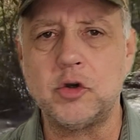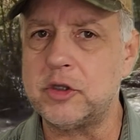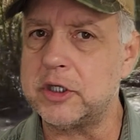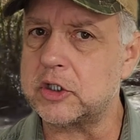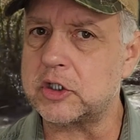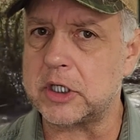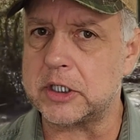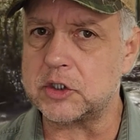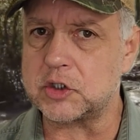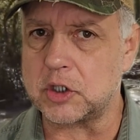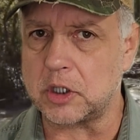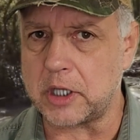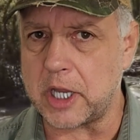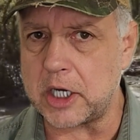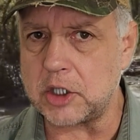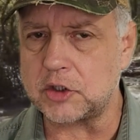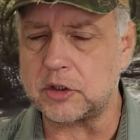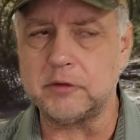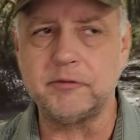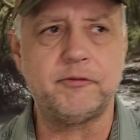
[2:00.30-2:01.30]
this
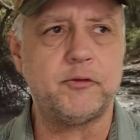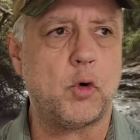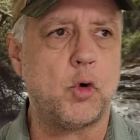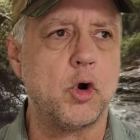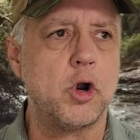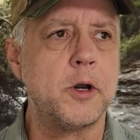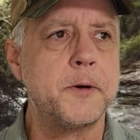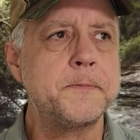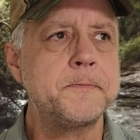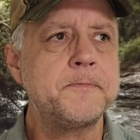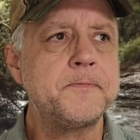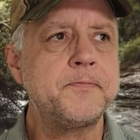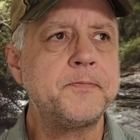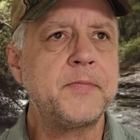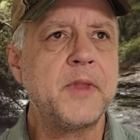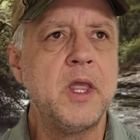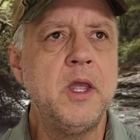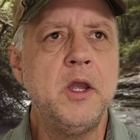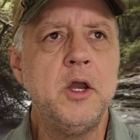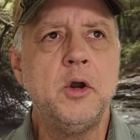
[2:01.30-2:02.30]
installation for,
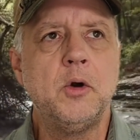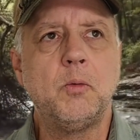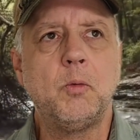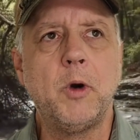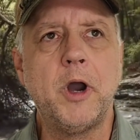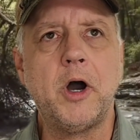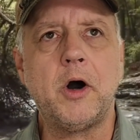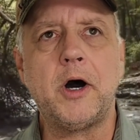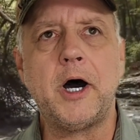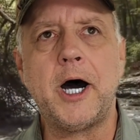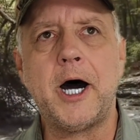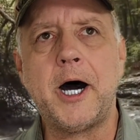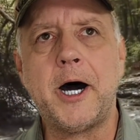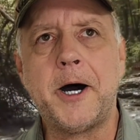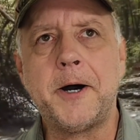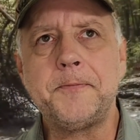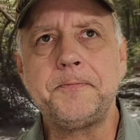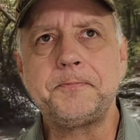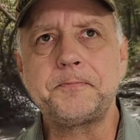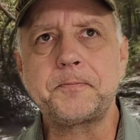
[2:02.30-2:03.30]

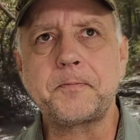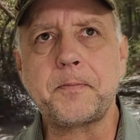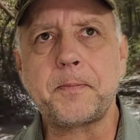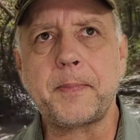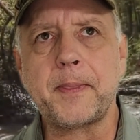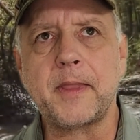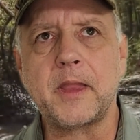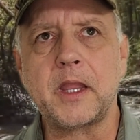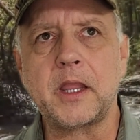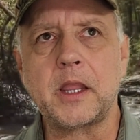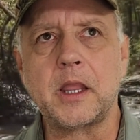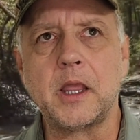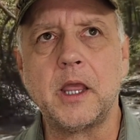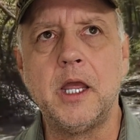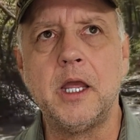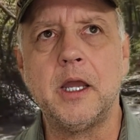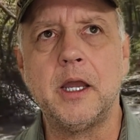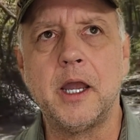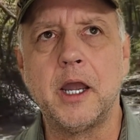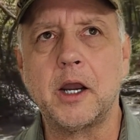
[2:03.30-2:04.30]
well,
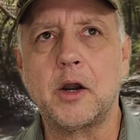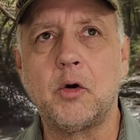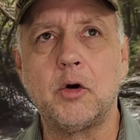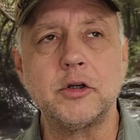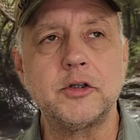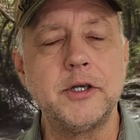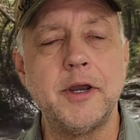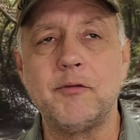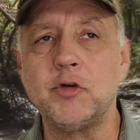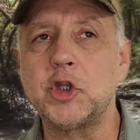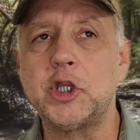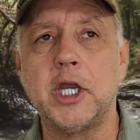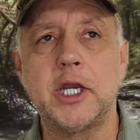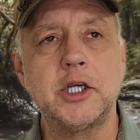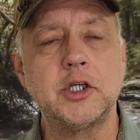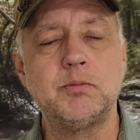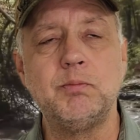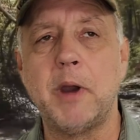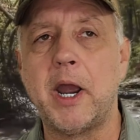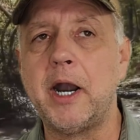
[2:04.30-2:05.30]
of course, everything
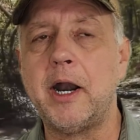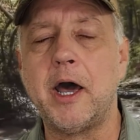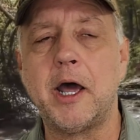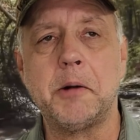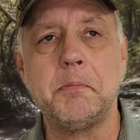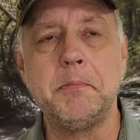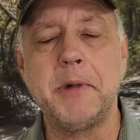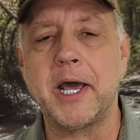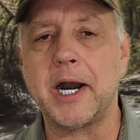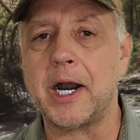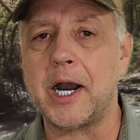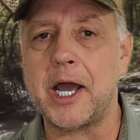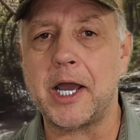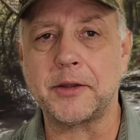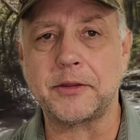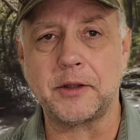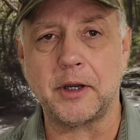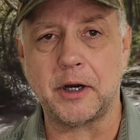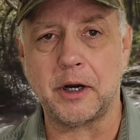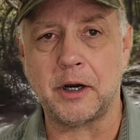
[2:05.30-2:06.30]
is made out of metal
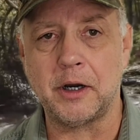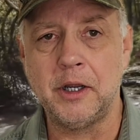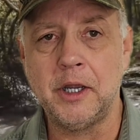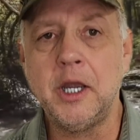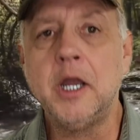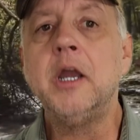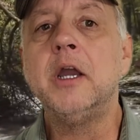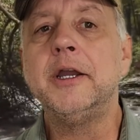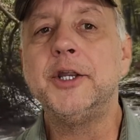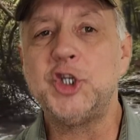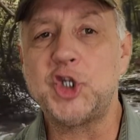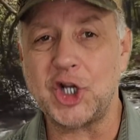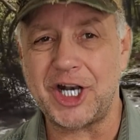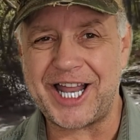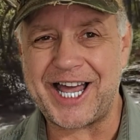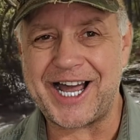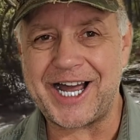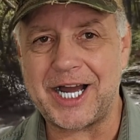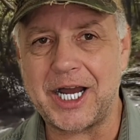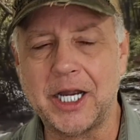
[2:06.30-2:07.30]
out there.
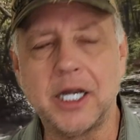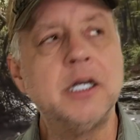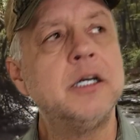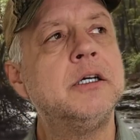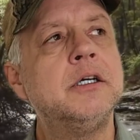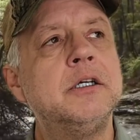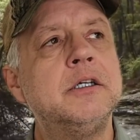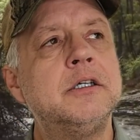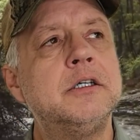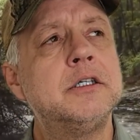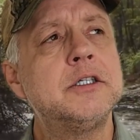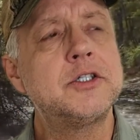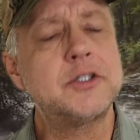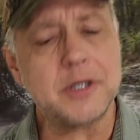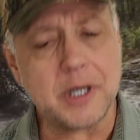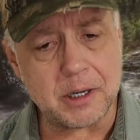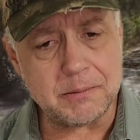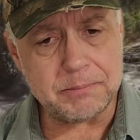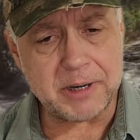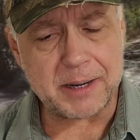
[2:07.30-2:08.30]
July,
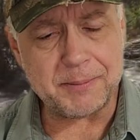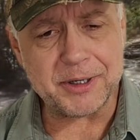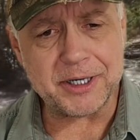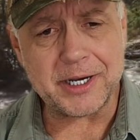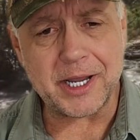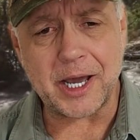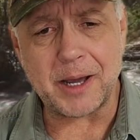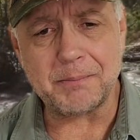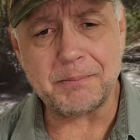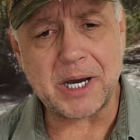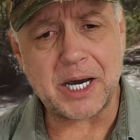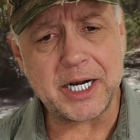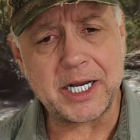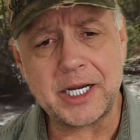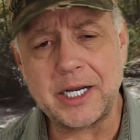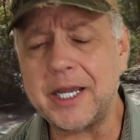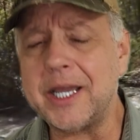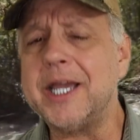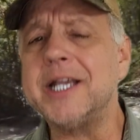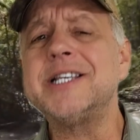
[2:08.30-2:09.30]
sun beaming down, buddy.
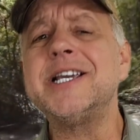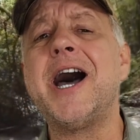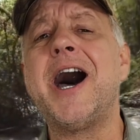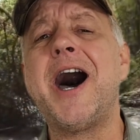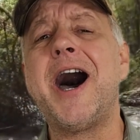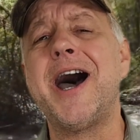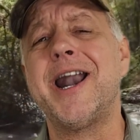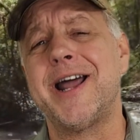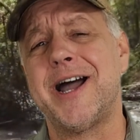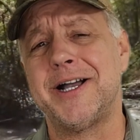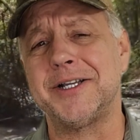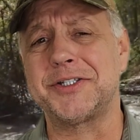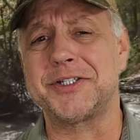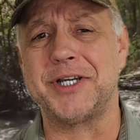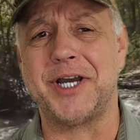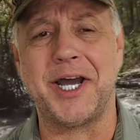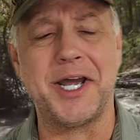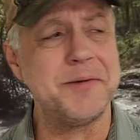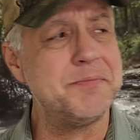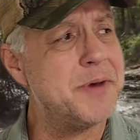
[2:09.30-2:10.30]
It's hot
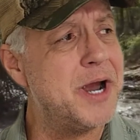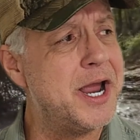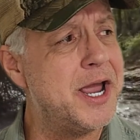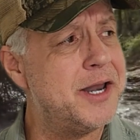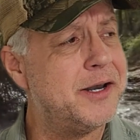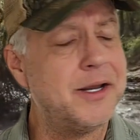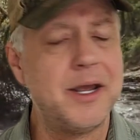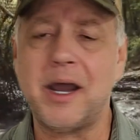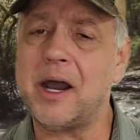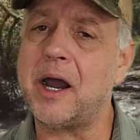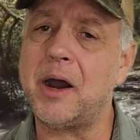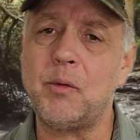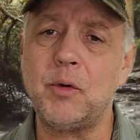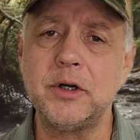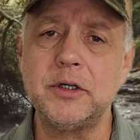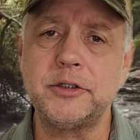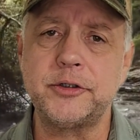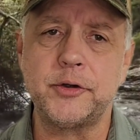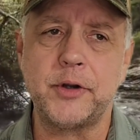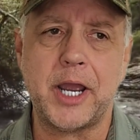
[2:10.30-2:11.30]
outside, man. I
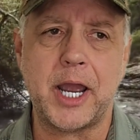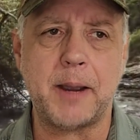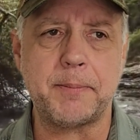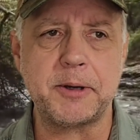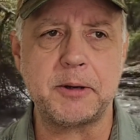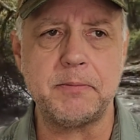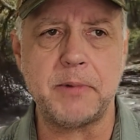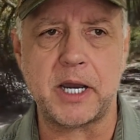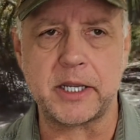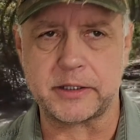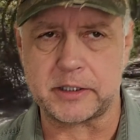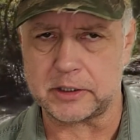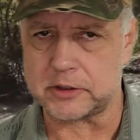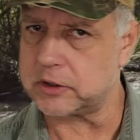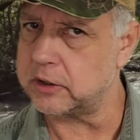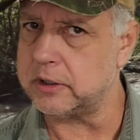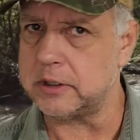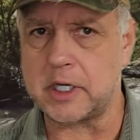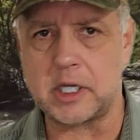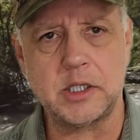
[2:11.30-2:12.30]
wasn't too happy about this,
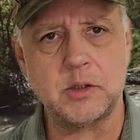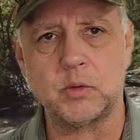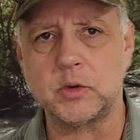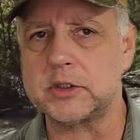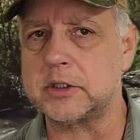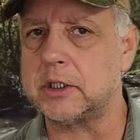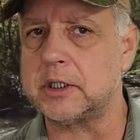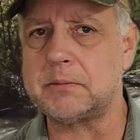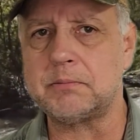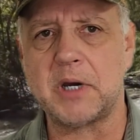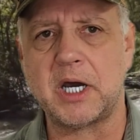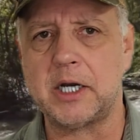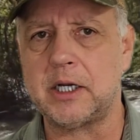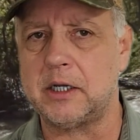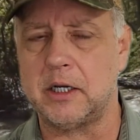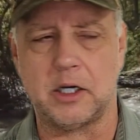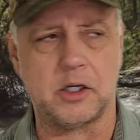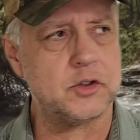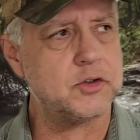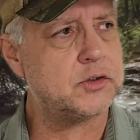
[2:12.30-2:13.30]
and neither was anybody
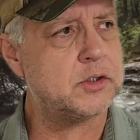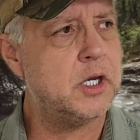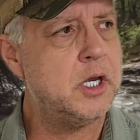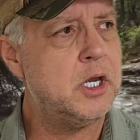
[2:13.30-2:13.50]
else.